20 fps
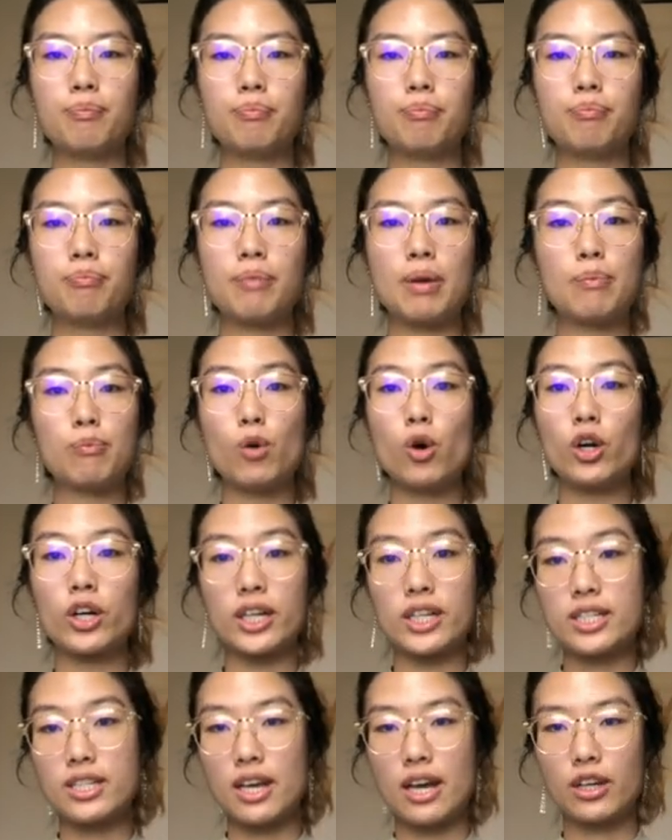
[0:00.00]
be more
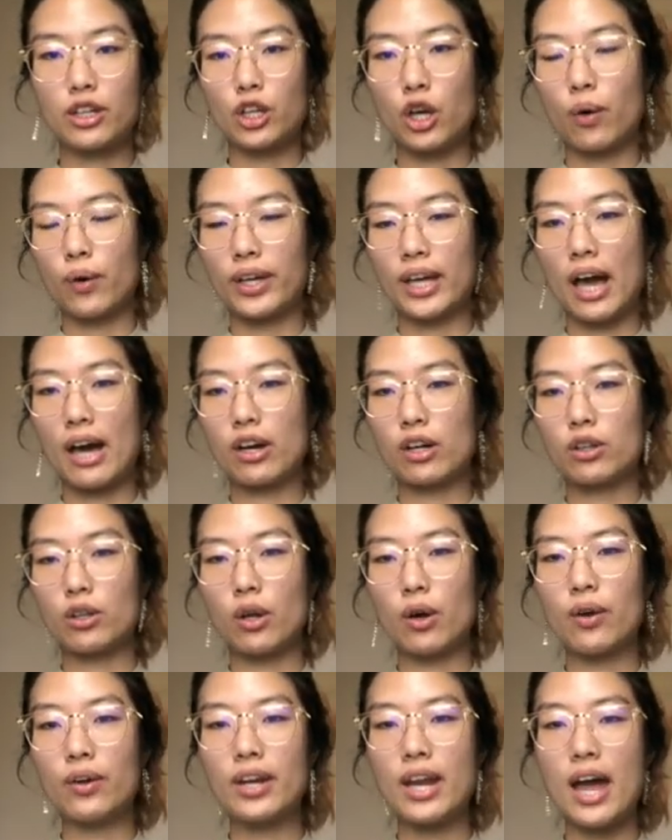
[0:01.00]
content going out
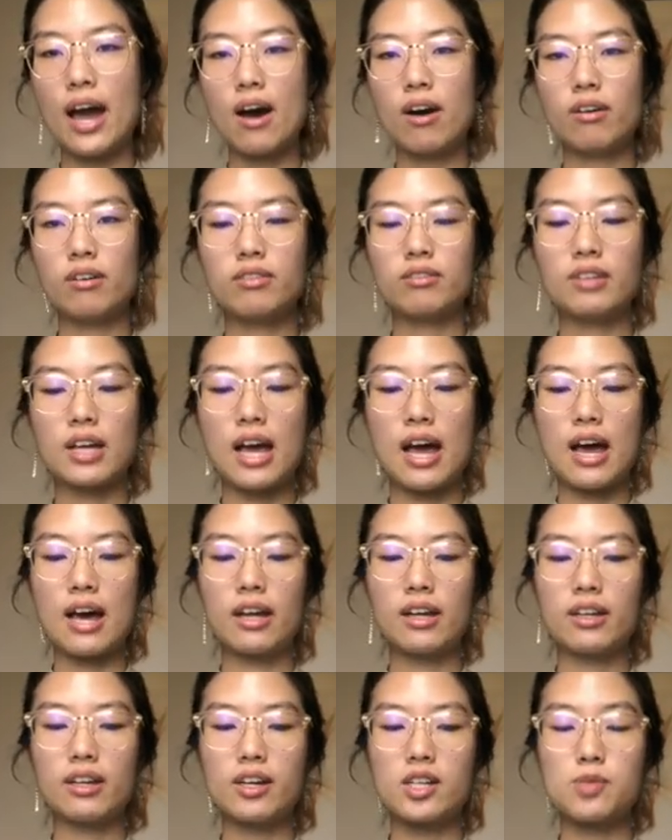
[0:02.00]
alone now.
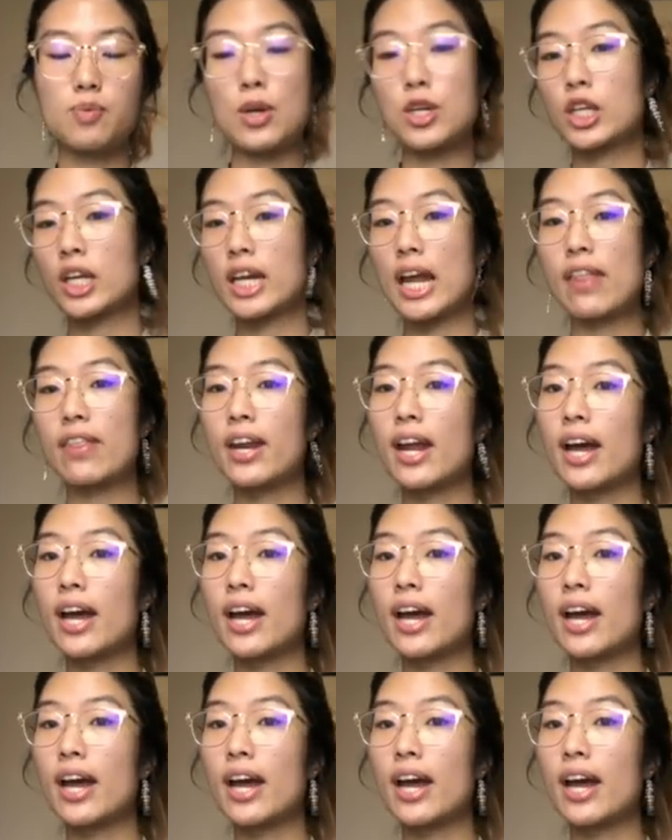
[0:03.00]
And especially now that I